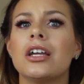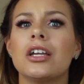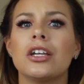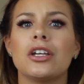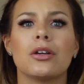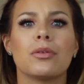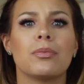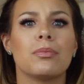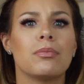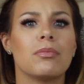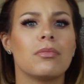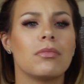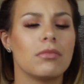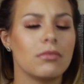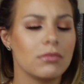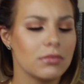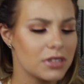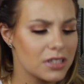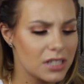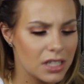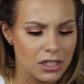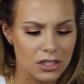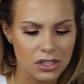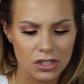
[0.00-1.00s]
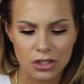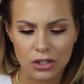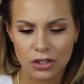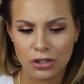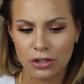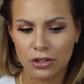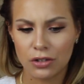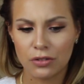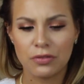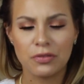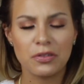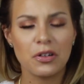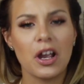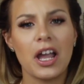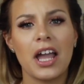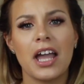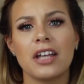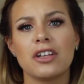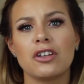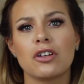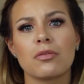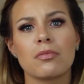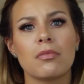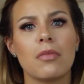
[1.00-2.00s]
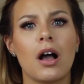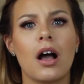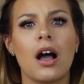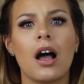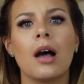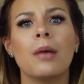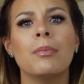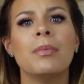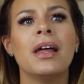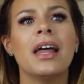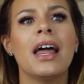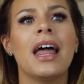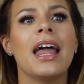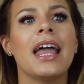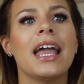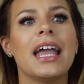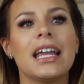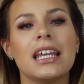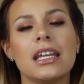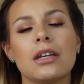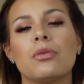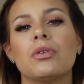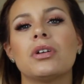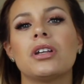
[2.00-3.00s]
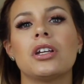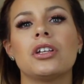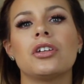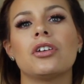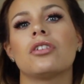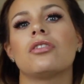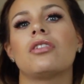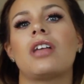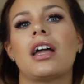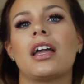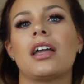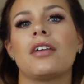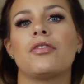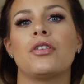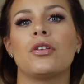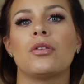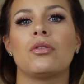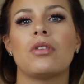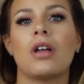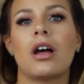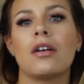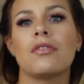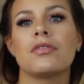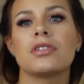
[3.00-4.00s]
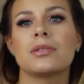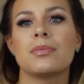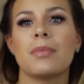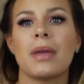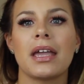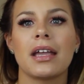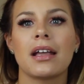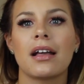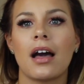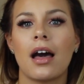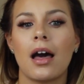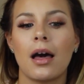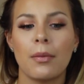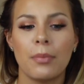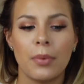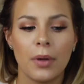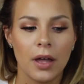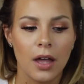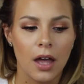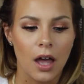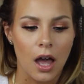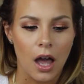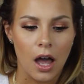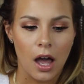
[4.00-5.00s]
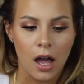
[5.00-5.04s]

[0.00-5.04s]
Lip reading: your sister, your friend, your mom, anyone in your life who loves makeup.